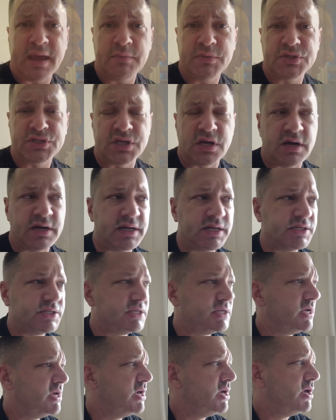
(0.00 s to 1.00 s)
Amazon
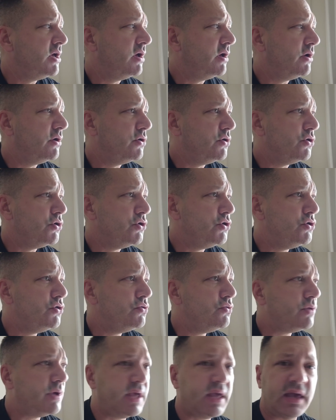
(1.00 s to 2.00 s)
is
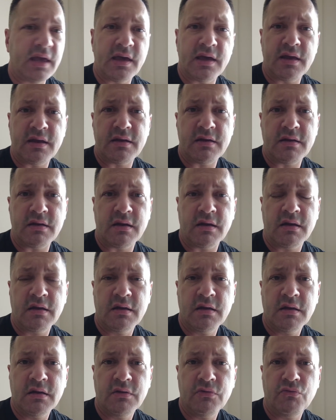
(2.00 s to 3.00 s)
you can
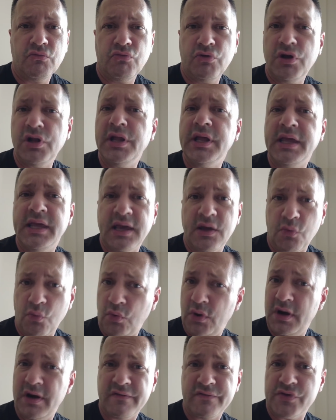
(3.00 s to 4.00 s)
really get
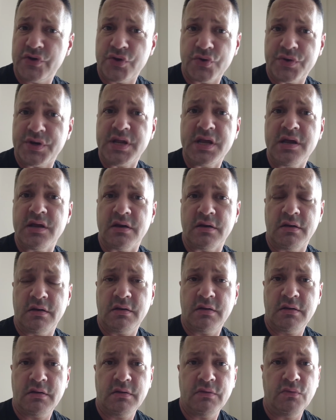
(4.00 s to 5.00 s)
whatever you need,
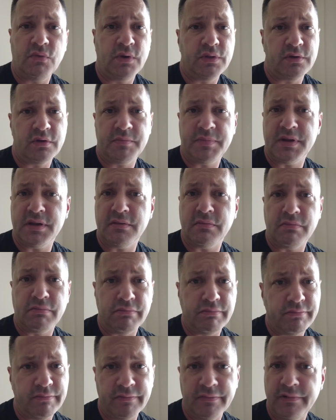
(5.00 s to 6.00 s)
whether it be
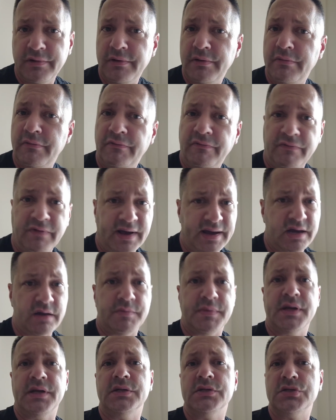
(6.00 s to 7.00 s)

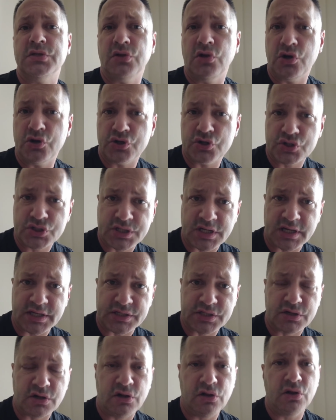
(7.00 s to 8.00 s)
vitamins, larger
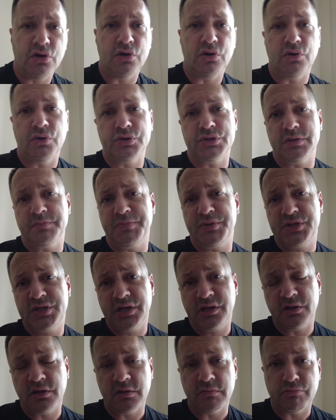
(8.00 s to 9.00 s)
size clothes, a
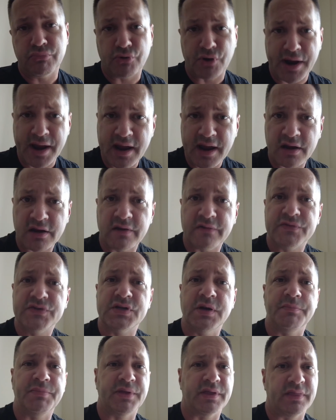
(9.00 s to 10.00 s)
particular brand of
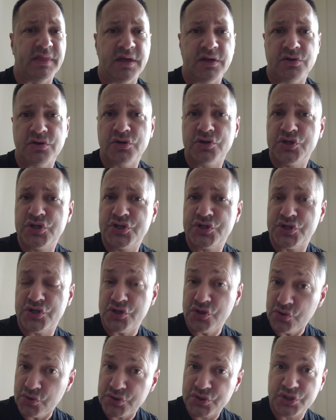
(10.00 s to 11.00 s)
something that you're just
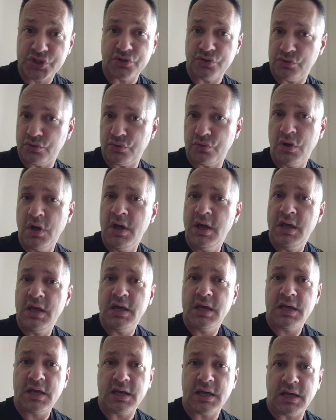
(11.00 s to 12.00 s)
used to,
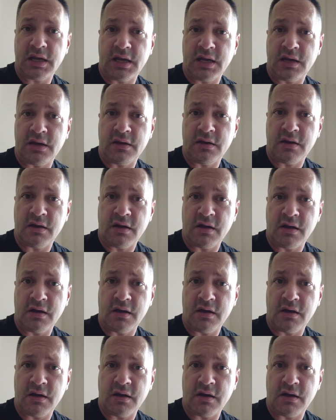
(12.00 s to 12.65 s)
and